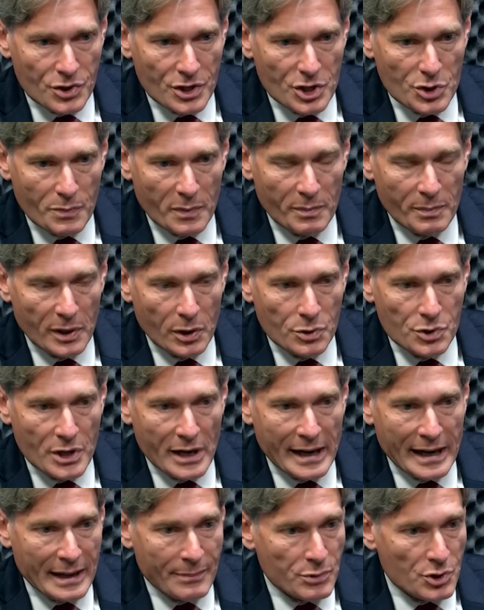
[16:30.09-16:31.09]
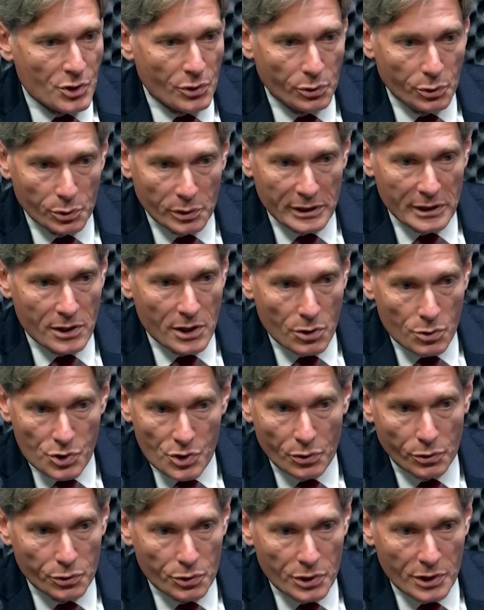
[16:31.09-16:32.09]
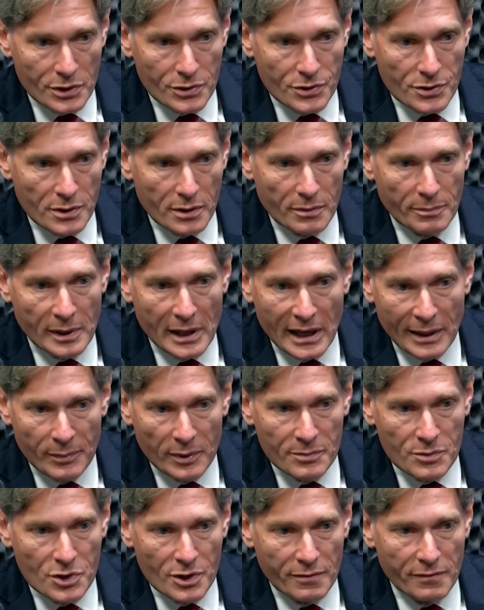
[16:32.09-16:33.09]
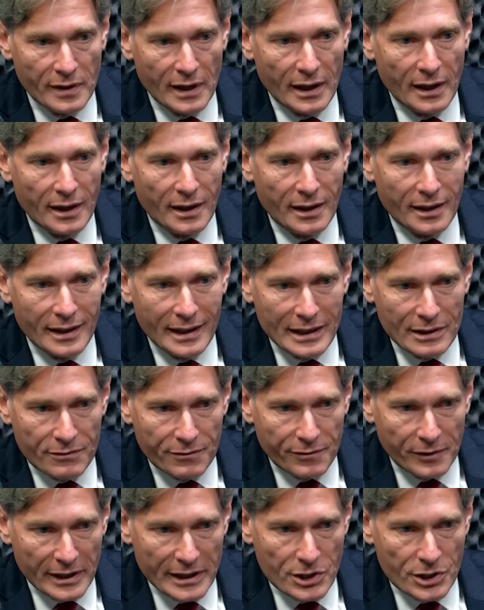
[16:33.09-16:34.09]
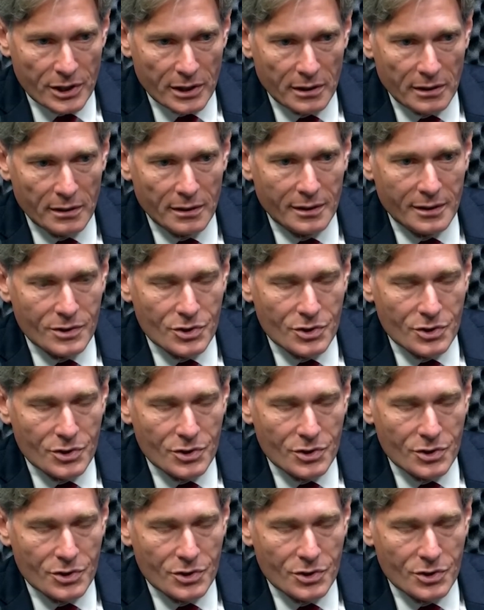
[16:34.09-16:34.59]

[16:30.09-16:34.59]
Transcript: He's proposed absolutely no solutions to the problems of inflation,